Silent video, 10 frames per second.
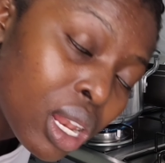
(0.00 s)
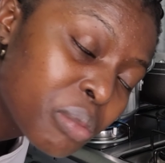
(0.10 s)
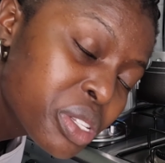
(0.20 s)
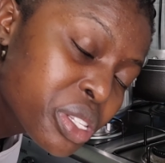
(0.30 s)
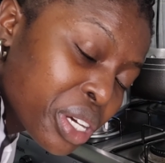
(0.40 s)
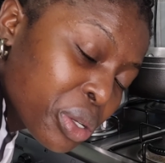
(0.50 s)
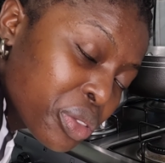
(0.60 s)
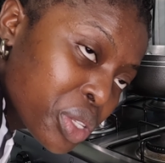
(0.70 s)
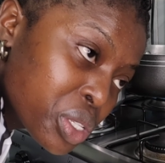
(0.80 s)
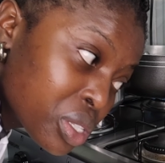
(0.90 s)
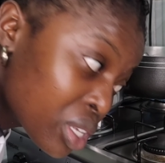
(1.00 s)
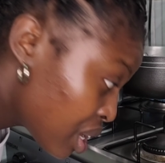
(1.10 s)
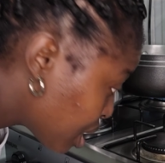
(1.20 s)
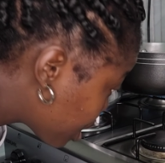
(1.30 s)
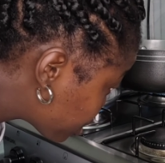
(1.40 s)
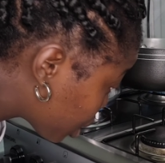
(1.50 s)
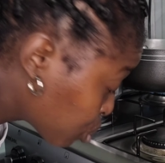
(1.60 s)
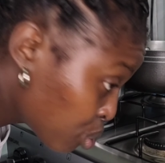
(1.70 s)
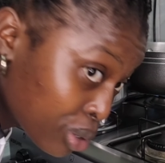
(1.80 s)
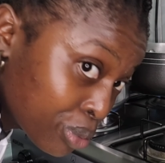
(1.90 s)
let me snack on this as I
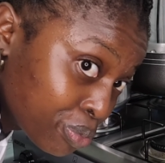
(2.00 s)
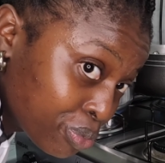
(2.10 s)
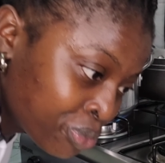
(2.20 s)
cook